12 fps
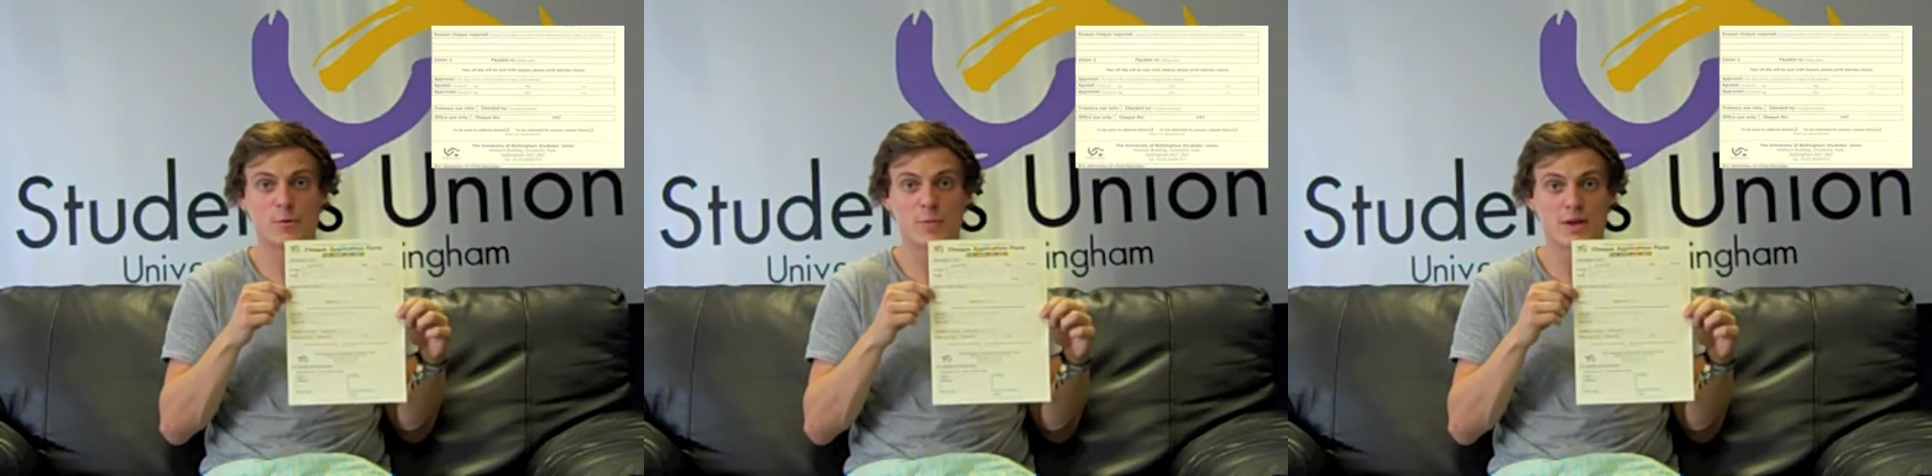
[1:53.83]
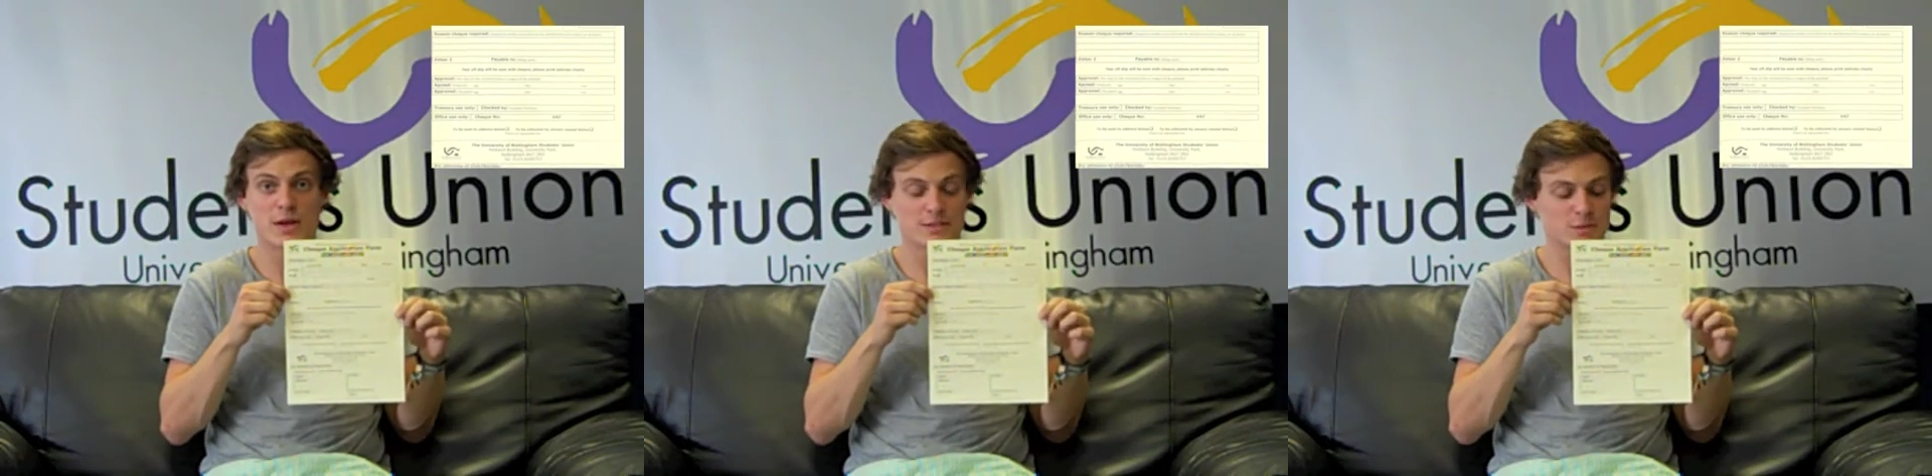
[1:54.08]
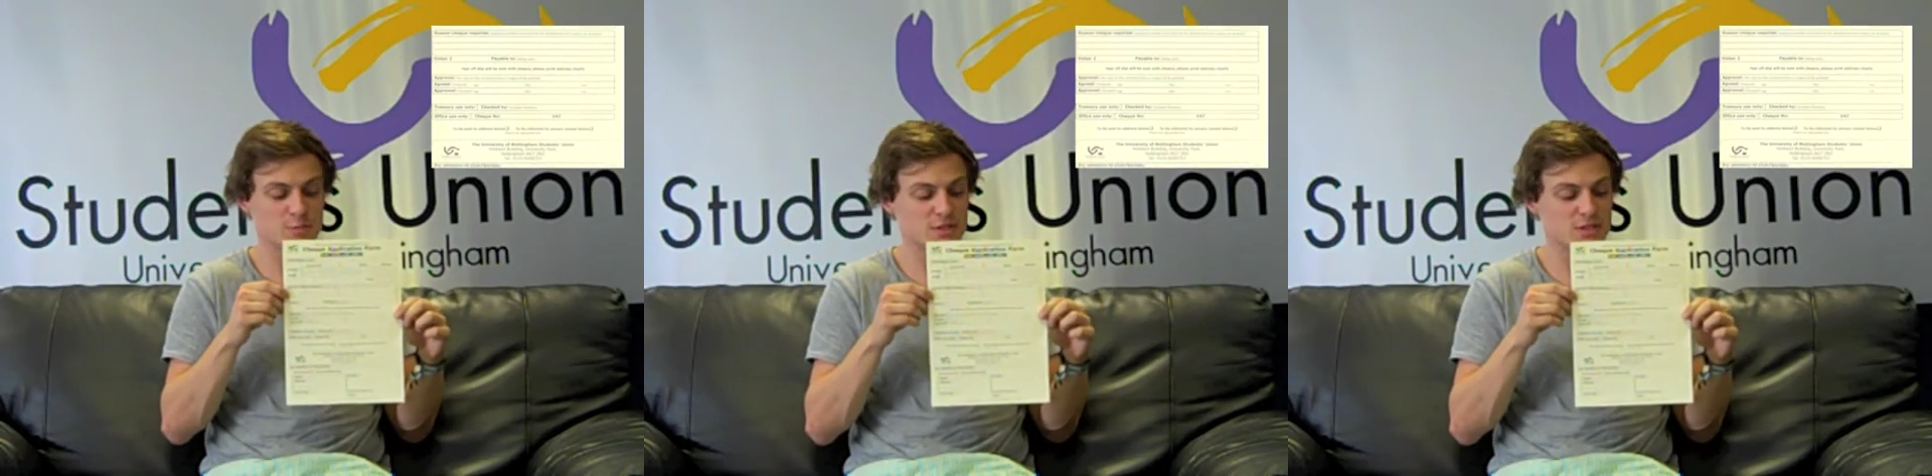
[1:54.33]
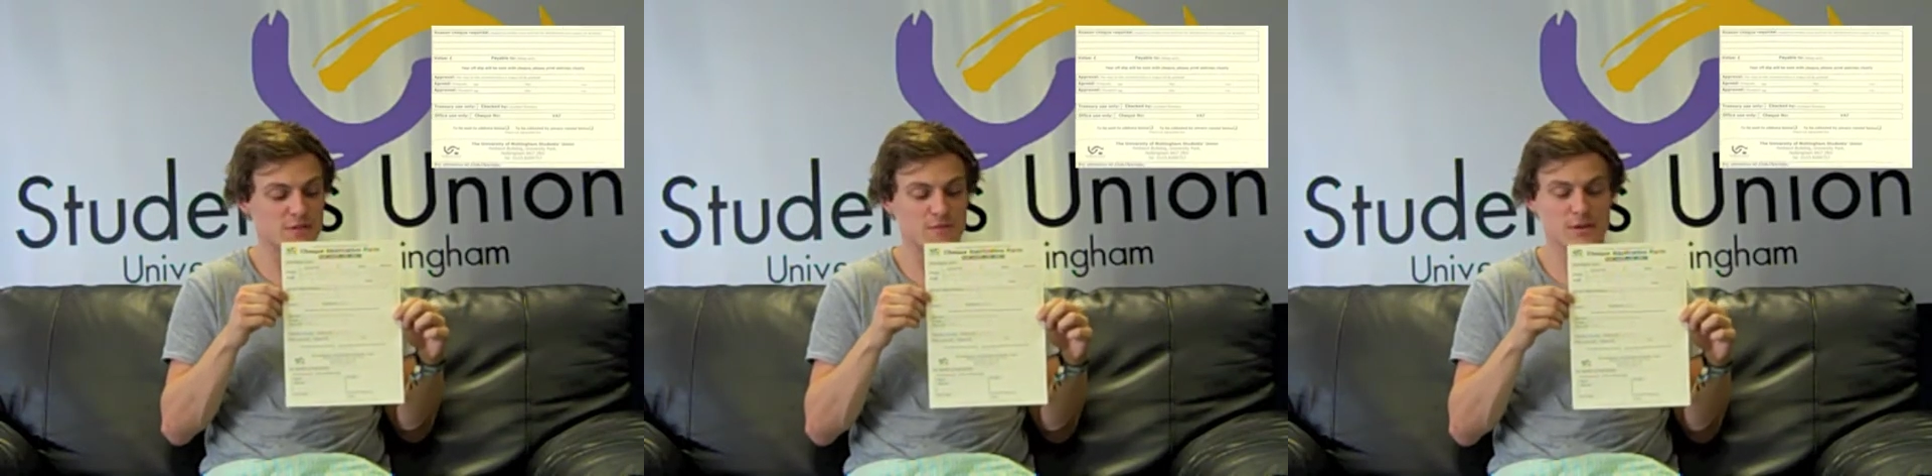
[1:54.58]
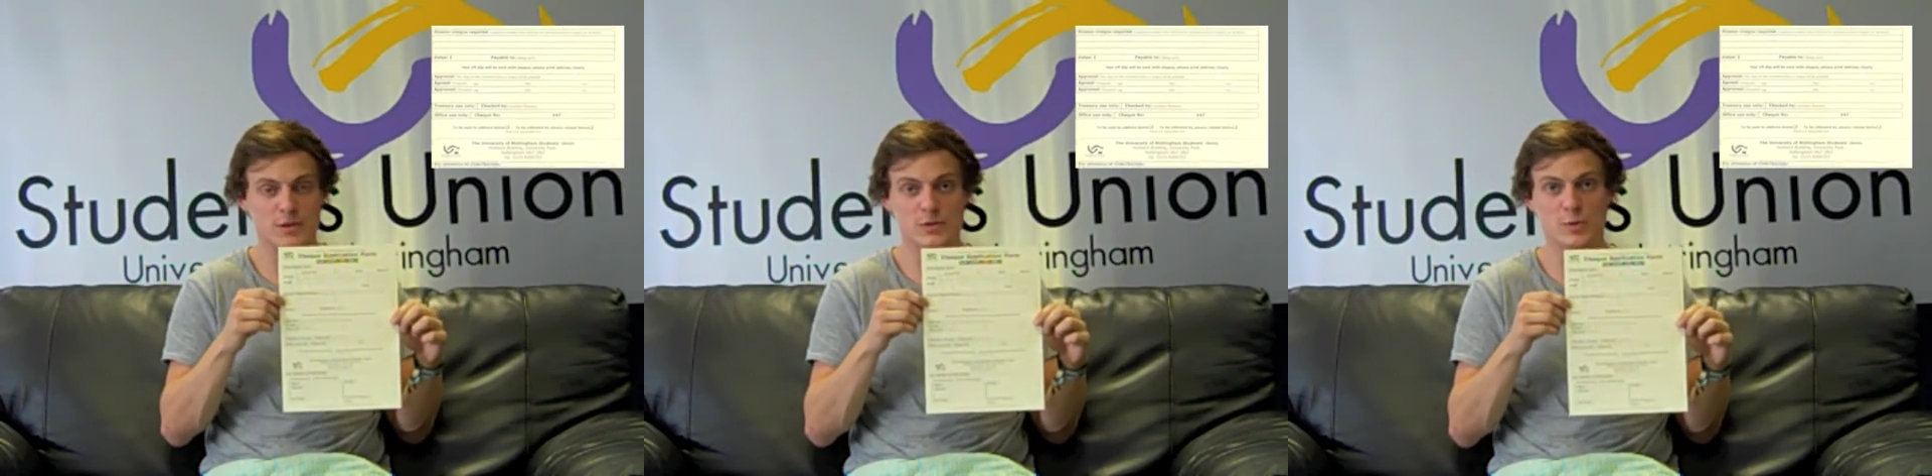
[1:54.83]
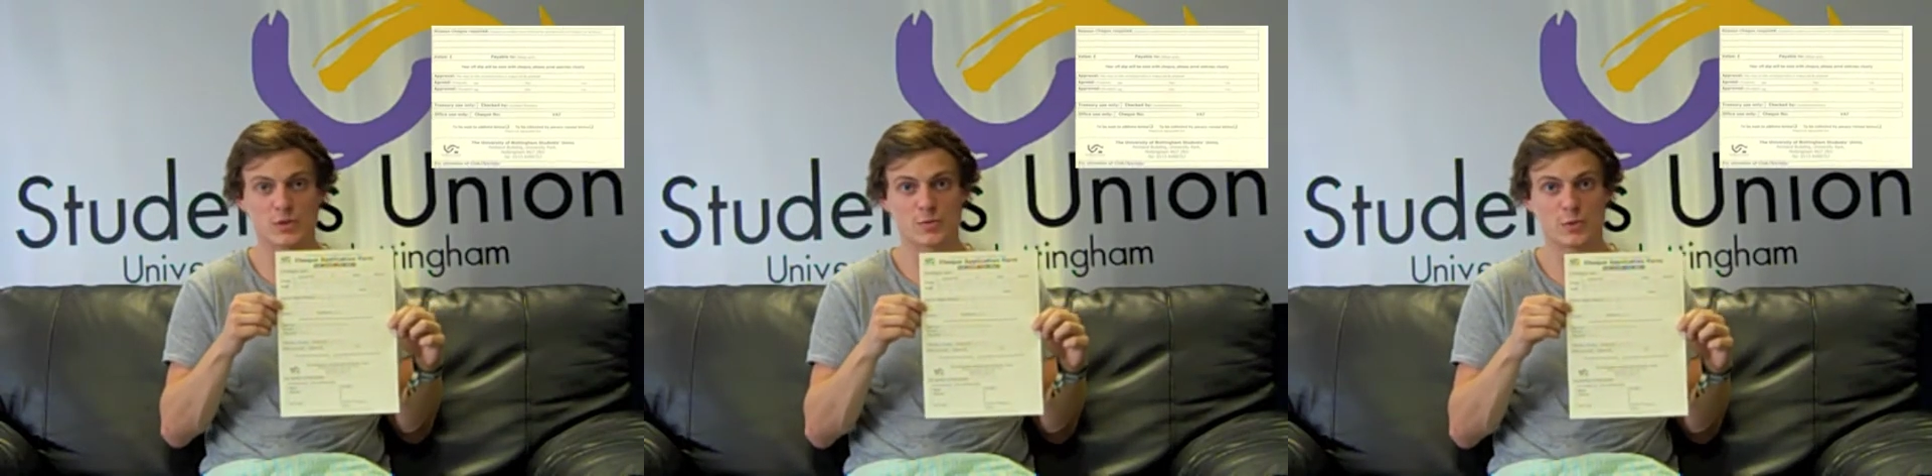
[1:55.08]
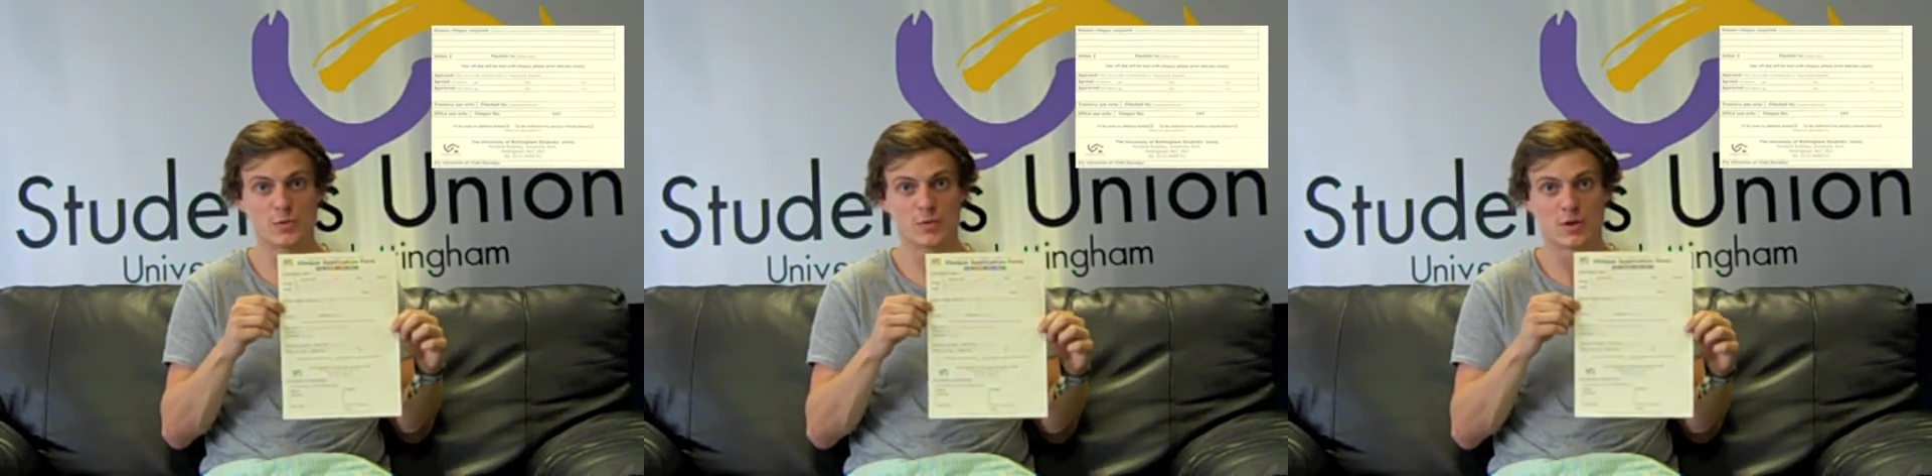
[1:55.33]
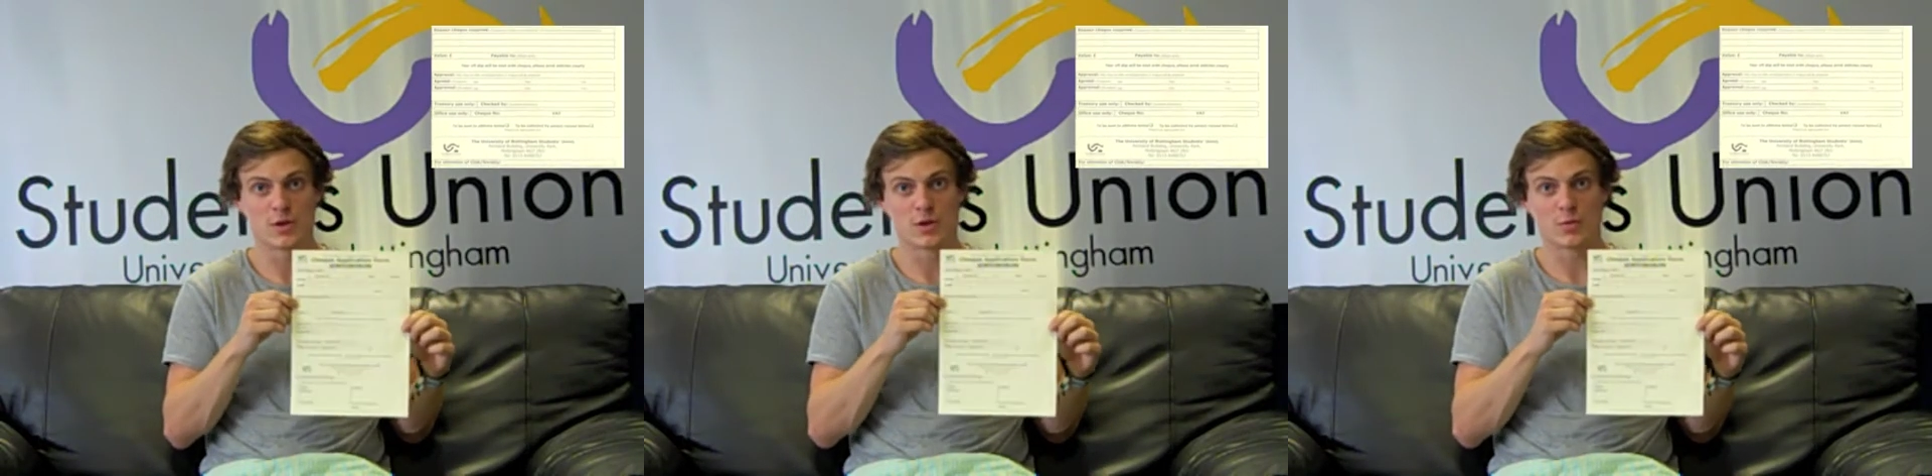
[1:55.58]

be as specific as possible